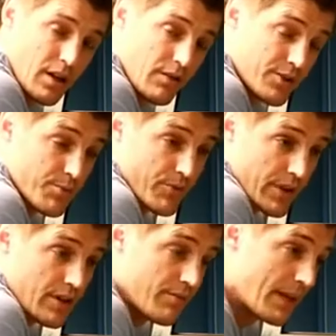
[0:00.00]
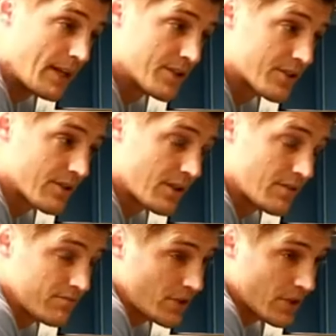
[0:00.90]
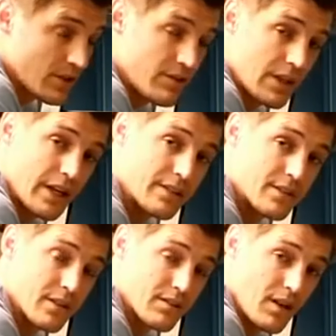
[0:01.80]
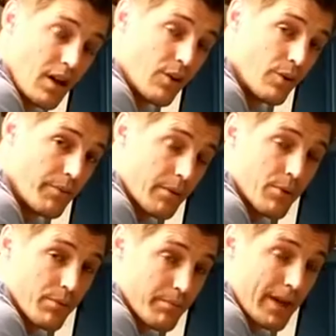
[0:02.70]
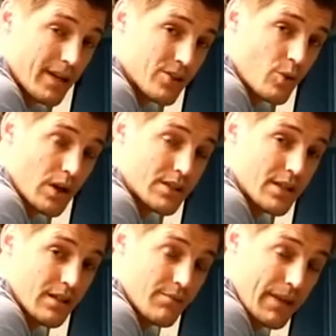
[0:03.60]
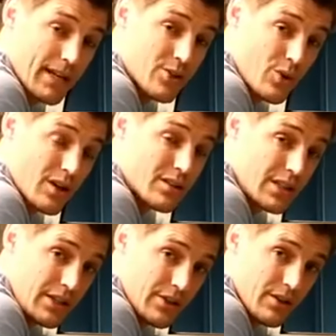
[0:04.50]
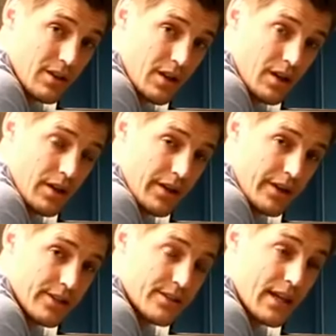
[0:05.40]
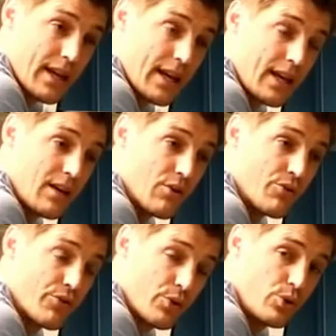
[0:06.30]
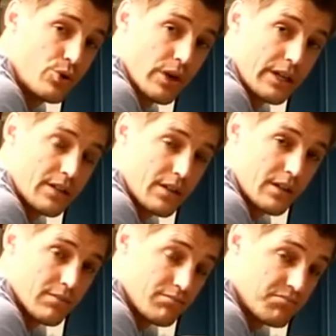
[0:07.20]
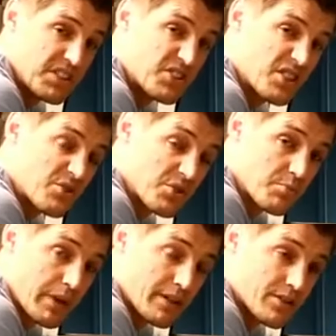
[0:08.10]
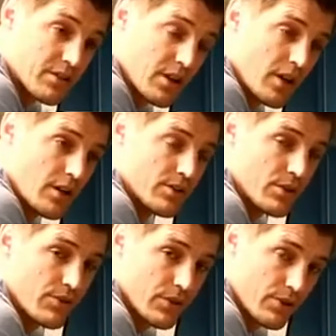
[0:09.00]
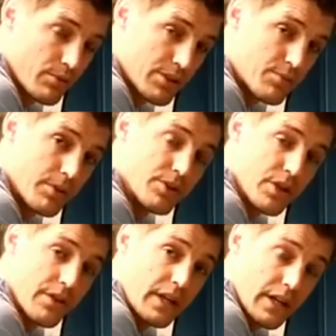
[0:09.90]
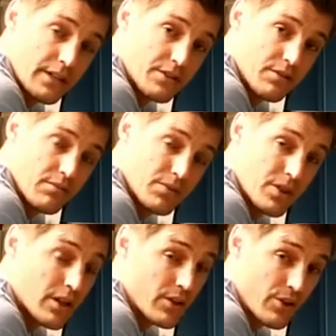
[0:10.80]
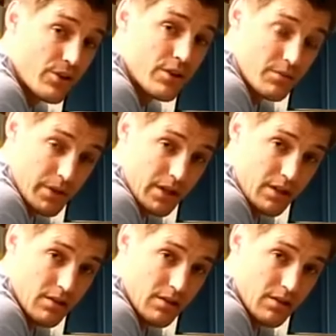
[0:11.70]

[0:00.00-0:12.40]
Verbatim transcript: If it's preventative maintenance cleaning, you can leave the ice in. Remember, Manitowoc, Manitowoc cleaner is a food grade cleaner. It's citrus based. So if a little bit spills on the ice, it's not going to hurt anybody.